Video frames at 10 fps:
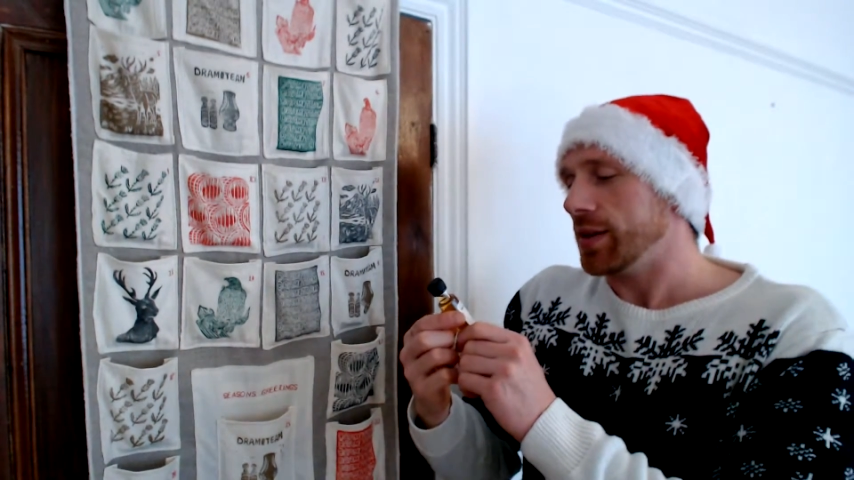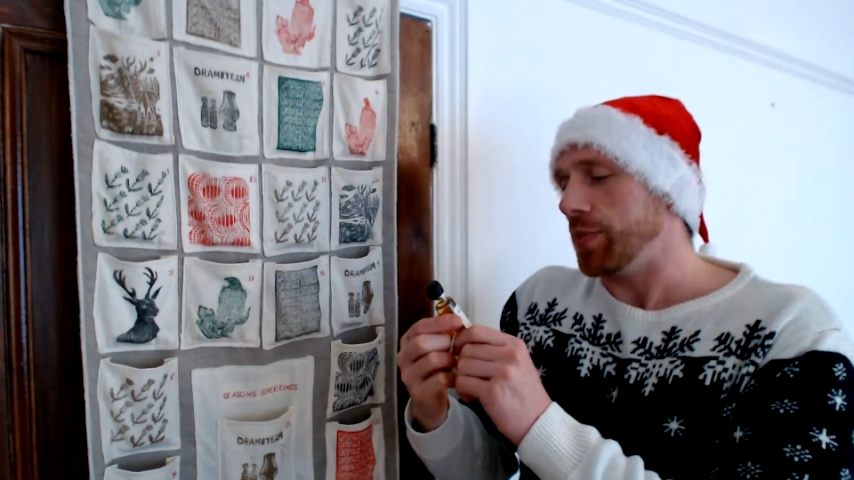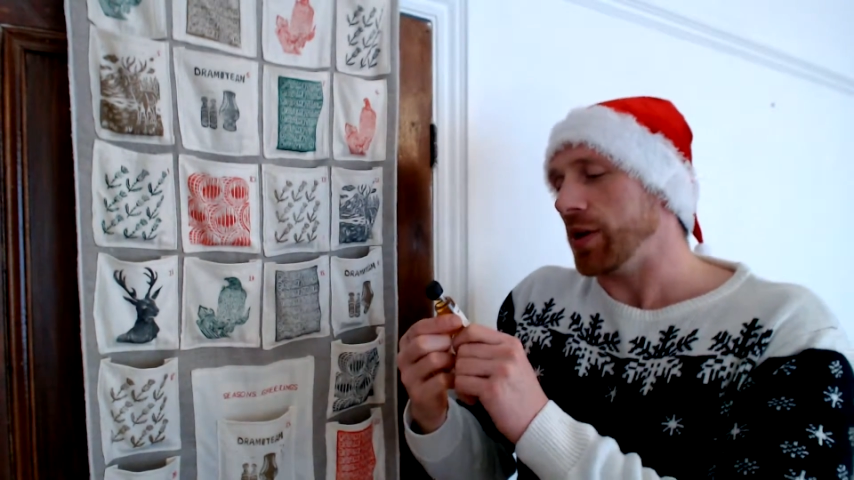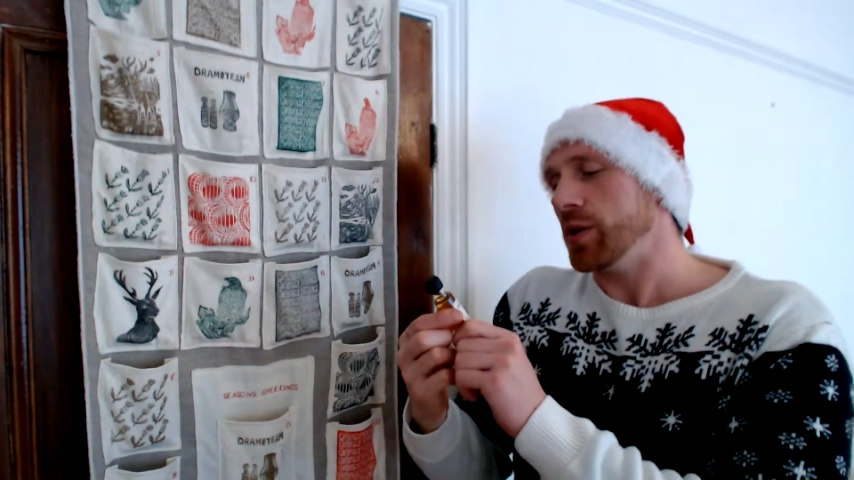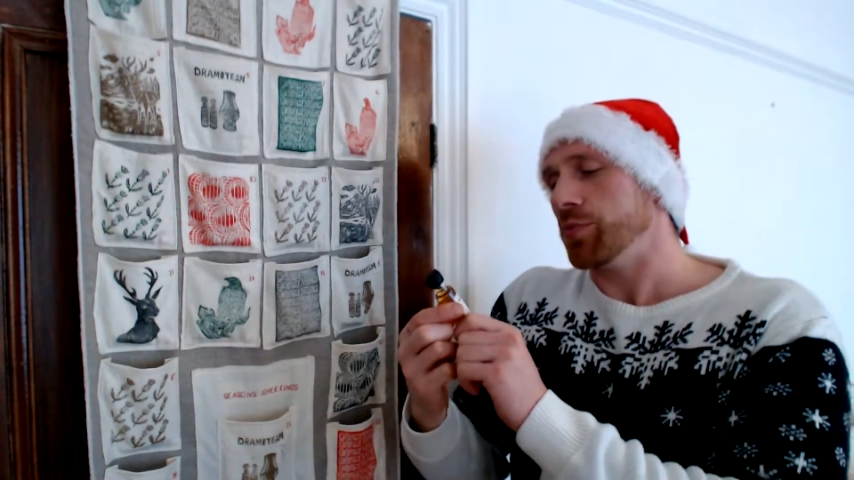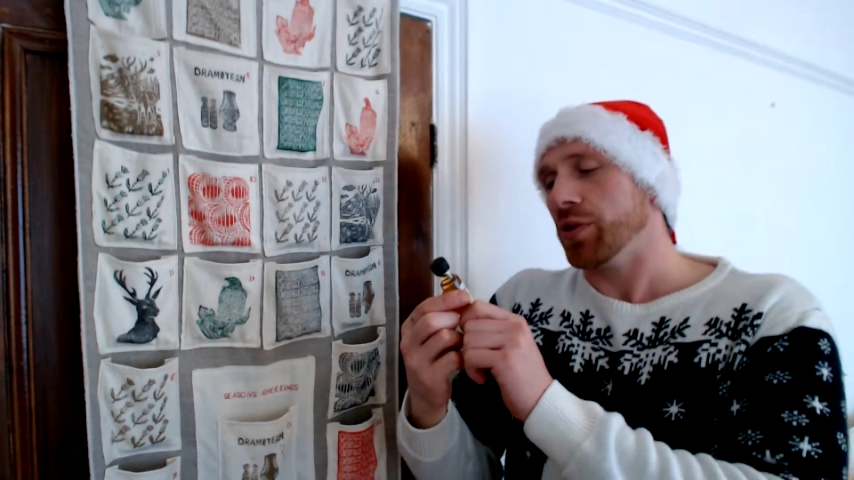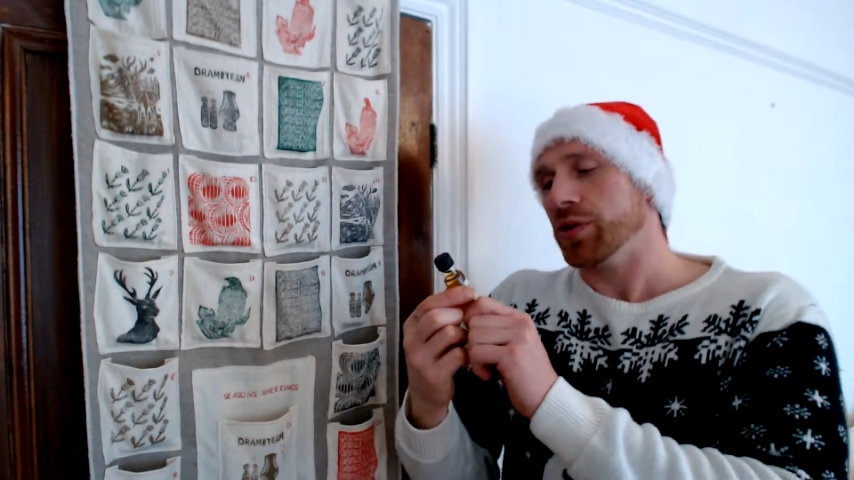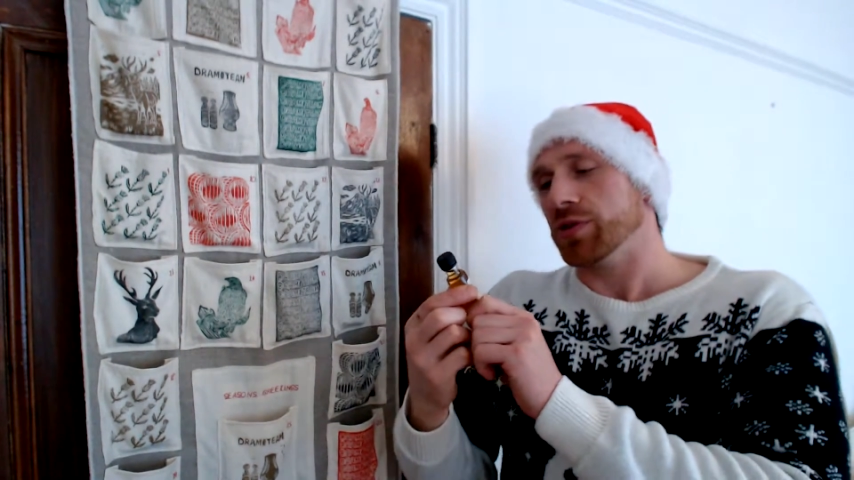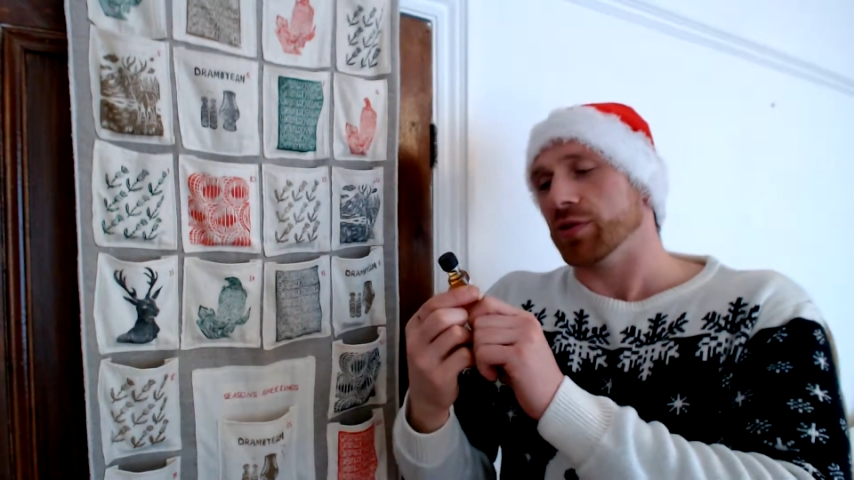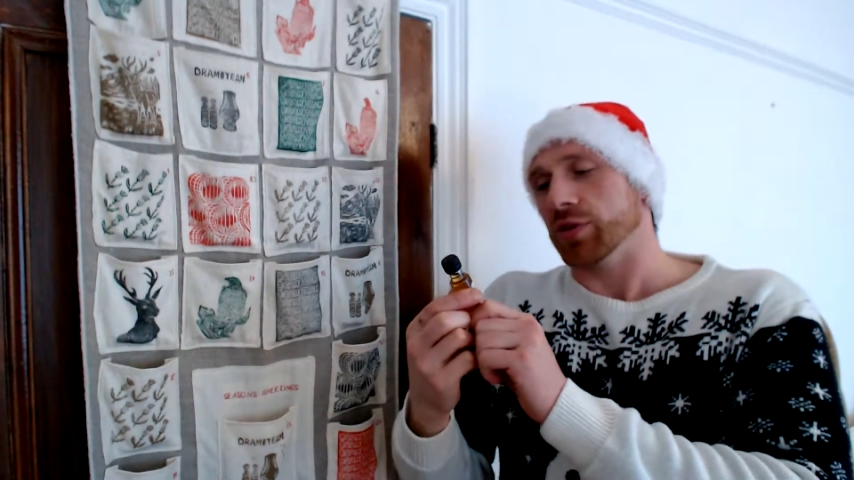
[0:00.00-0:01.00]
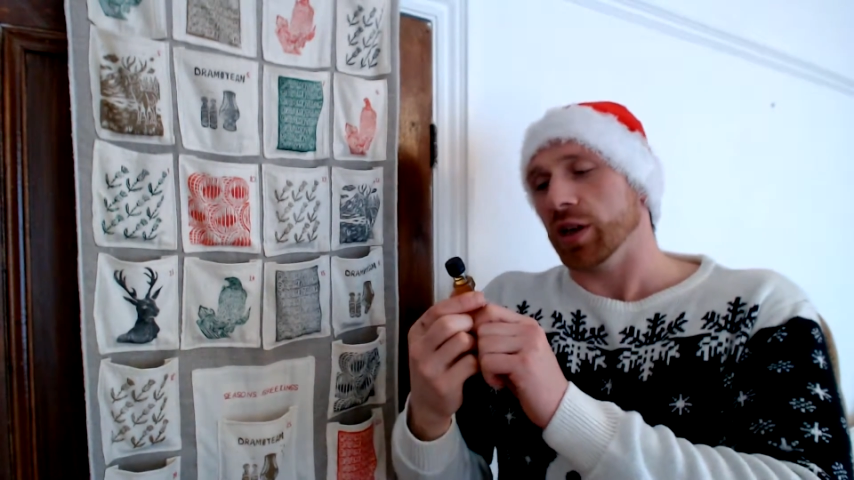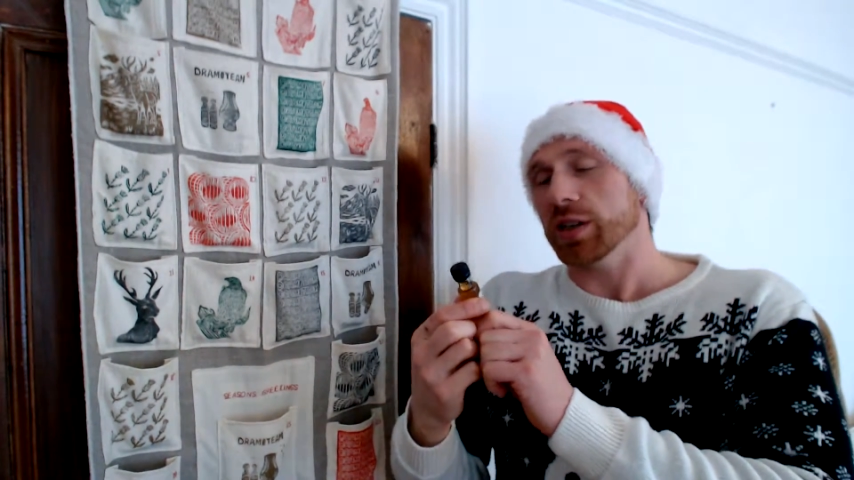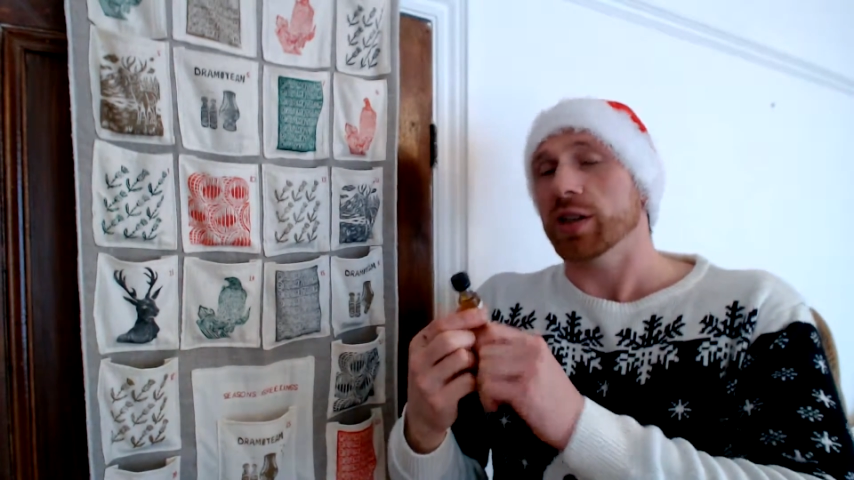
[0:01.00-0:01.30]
Berry Brothers and Rudd,